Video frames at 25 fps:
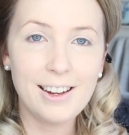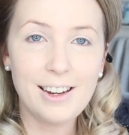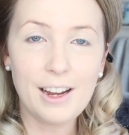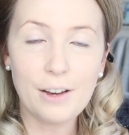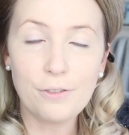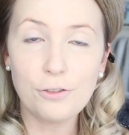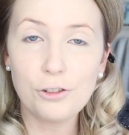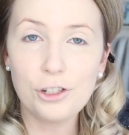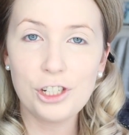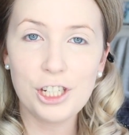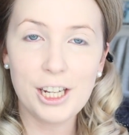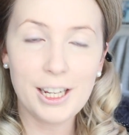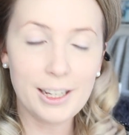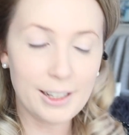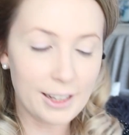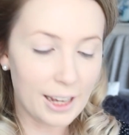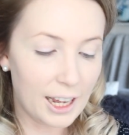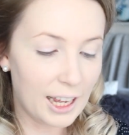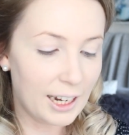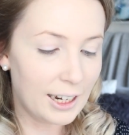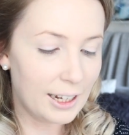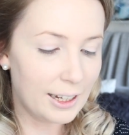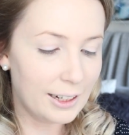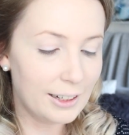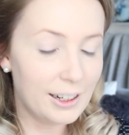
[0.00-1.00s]
Now for cheek
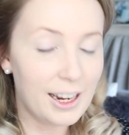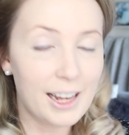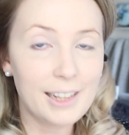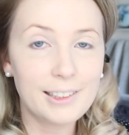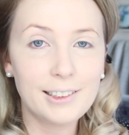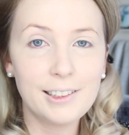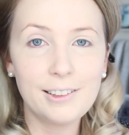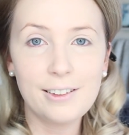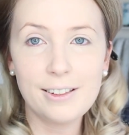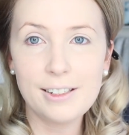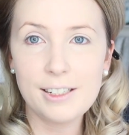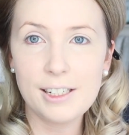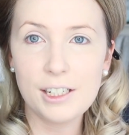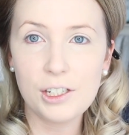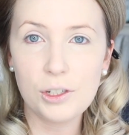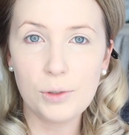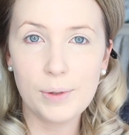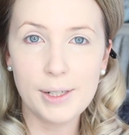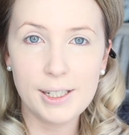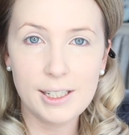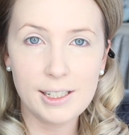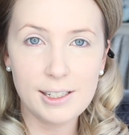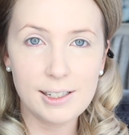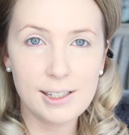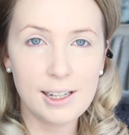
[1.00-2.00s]
colour, like the
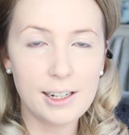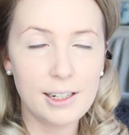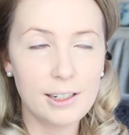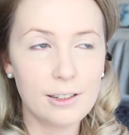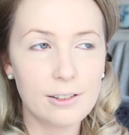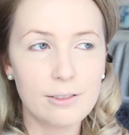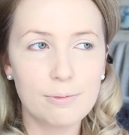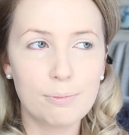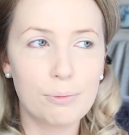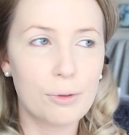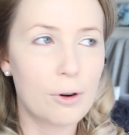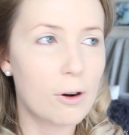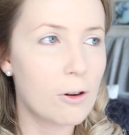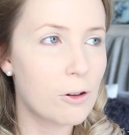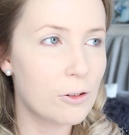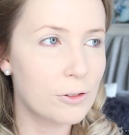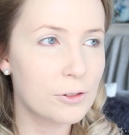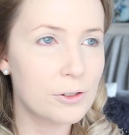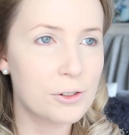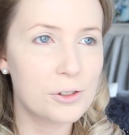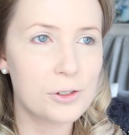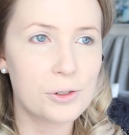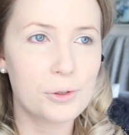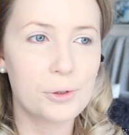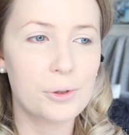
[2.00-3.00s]
1920s, they didn't
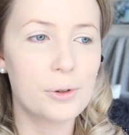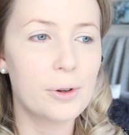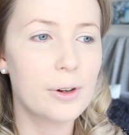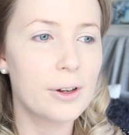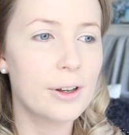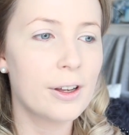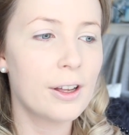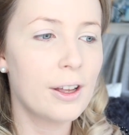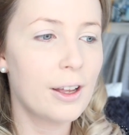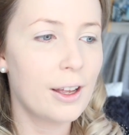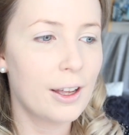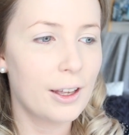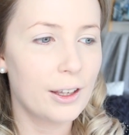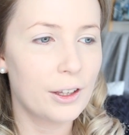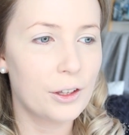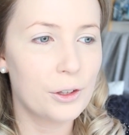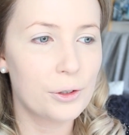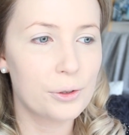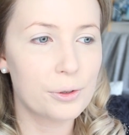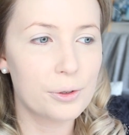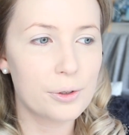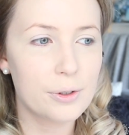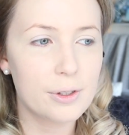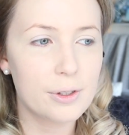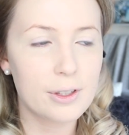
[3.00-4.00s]
bronze or
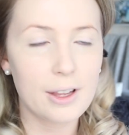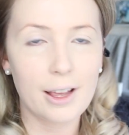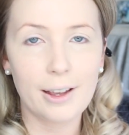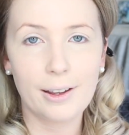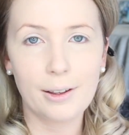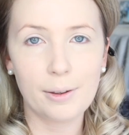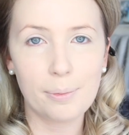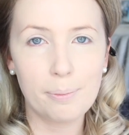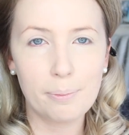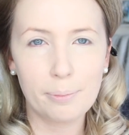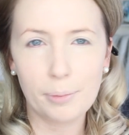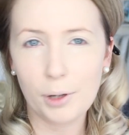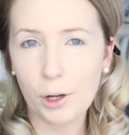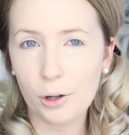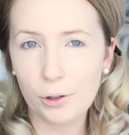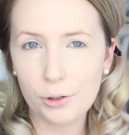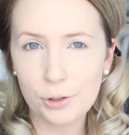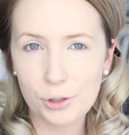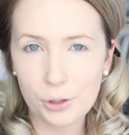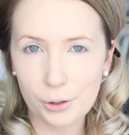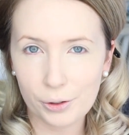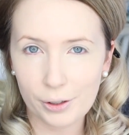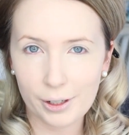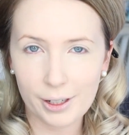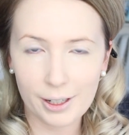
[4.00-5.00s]
use like
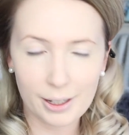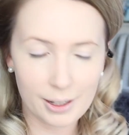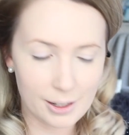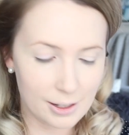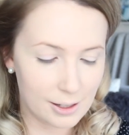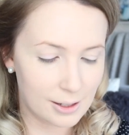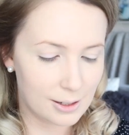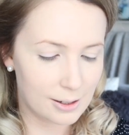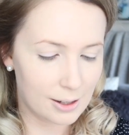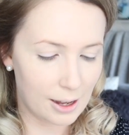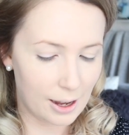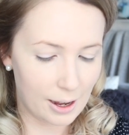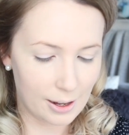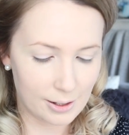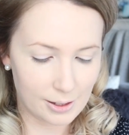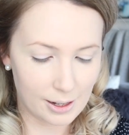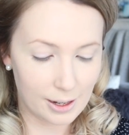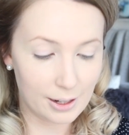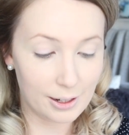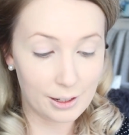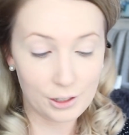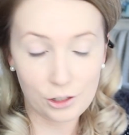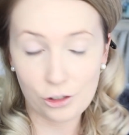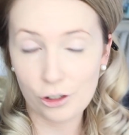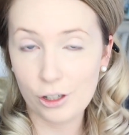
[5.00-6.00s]
contouring as, as
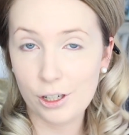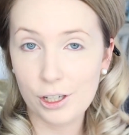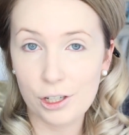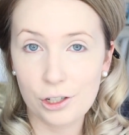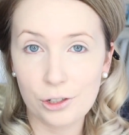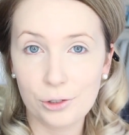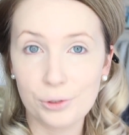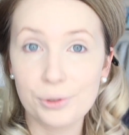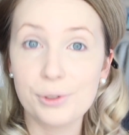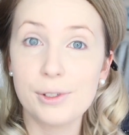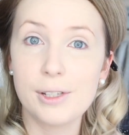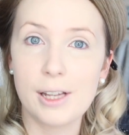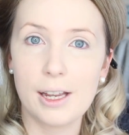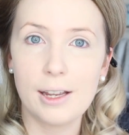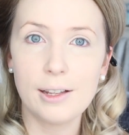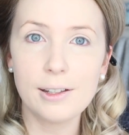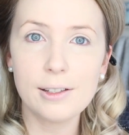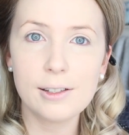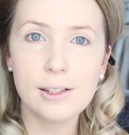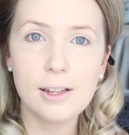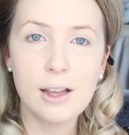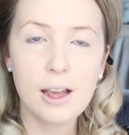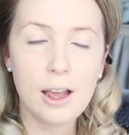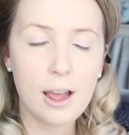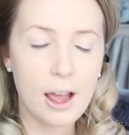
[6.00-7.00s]
in a traditional
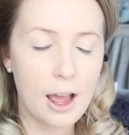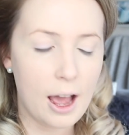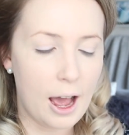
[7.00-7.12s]
sense.